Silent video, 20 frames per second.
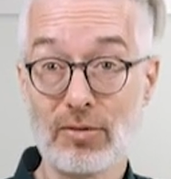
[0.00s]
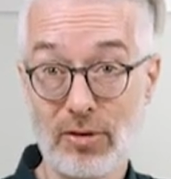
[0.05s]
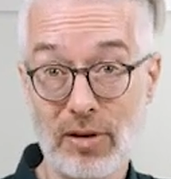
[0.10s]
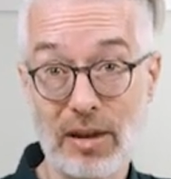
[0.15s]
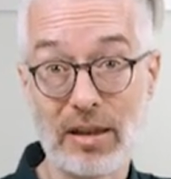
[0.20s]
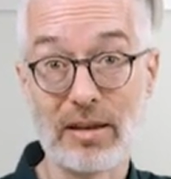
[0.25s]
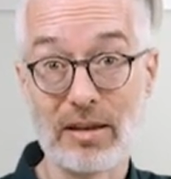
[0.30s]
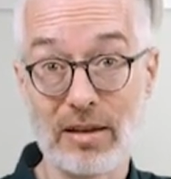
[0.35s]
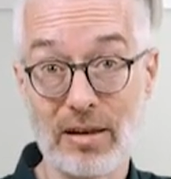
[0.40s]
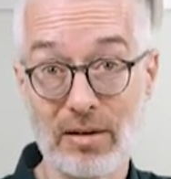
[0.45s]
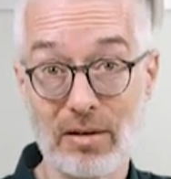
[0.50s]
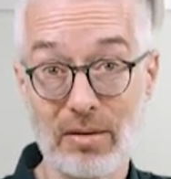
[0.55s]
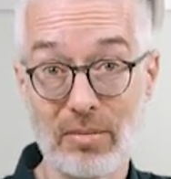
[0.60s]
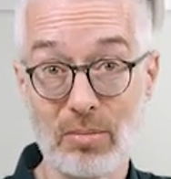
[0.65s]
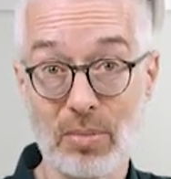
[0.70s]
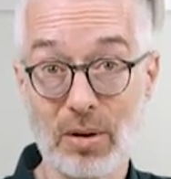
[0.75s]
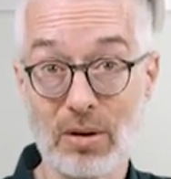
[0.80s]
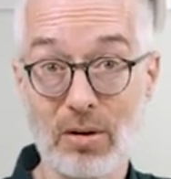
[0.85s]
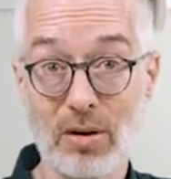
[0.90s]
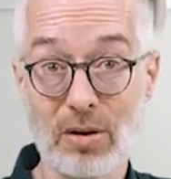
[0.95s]
fly
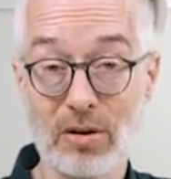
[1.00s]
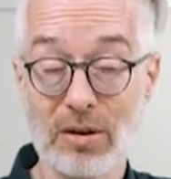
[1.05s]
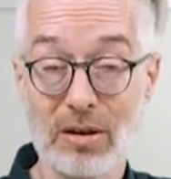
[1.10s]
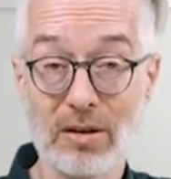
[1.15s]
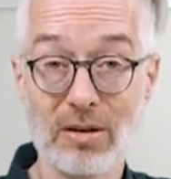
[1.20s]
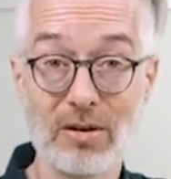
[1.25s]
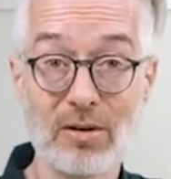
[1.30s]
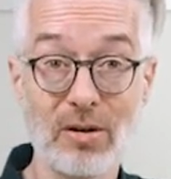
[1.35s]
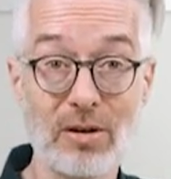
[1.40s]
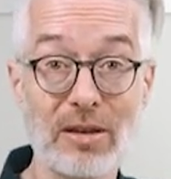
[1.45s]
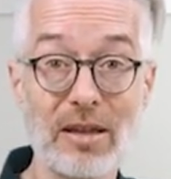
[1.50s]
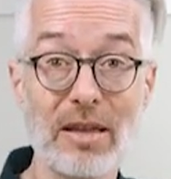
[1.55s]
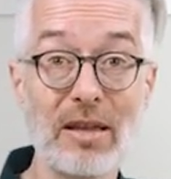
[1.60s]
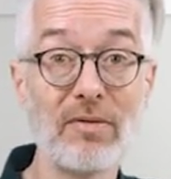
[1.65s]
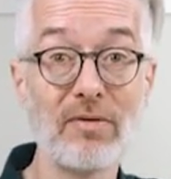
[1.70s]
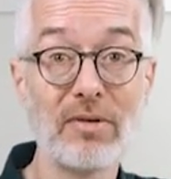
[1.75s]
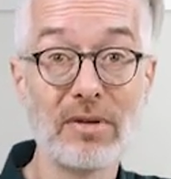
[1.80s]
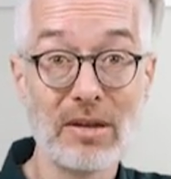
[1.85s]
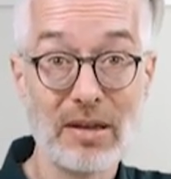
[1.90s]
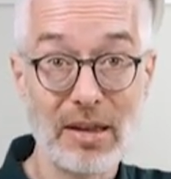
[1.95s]
because it's not
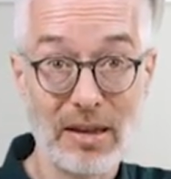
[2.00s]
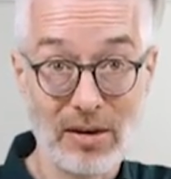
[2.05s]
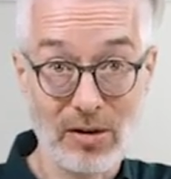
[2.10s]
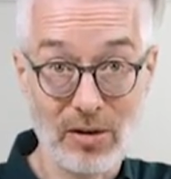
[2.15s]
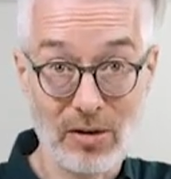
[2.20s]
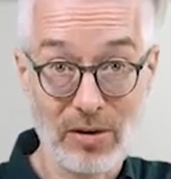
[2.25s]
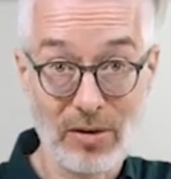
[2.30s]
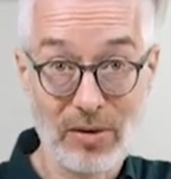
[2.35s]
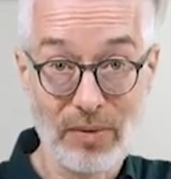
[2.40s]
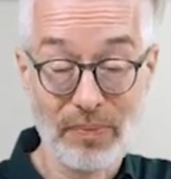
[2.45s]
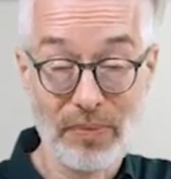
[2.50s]
given there.